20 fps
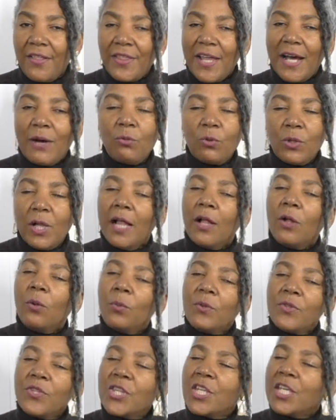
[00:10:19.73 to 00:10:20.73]
and that will
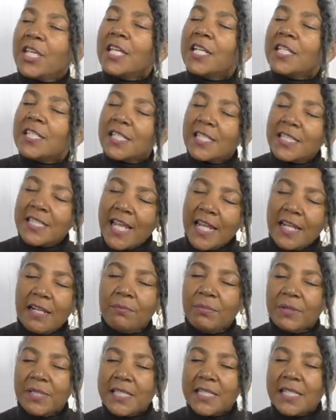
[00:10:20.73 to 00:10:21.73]
help with the
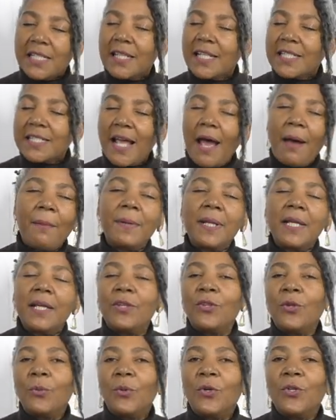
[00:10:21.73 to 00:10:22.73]
sustainability that's
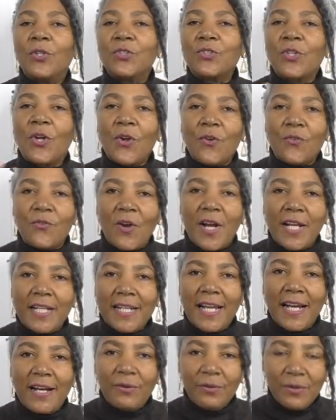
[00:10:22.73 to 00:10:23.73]
happening in the world
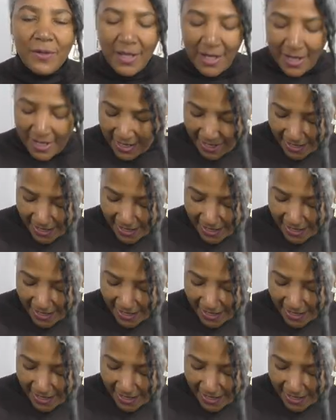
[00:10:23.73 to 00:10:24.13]
right now.